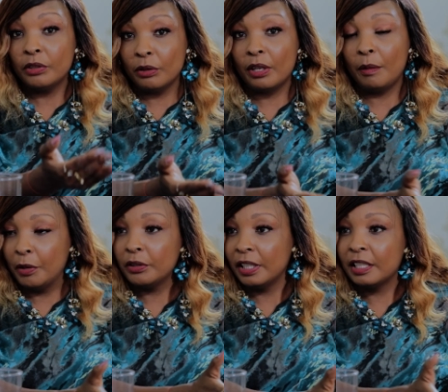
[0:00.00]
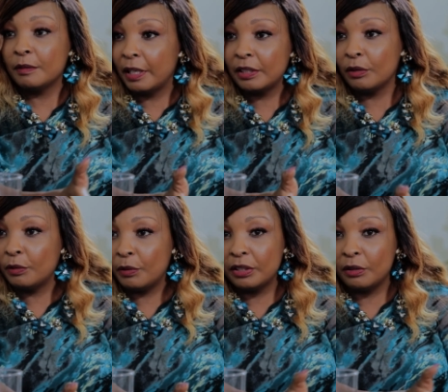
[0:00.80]
talk about 6 months
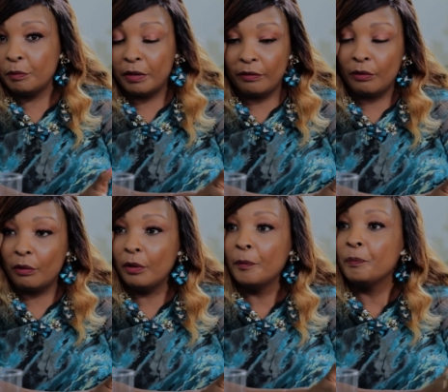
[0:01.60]
onwards, not before.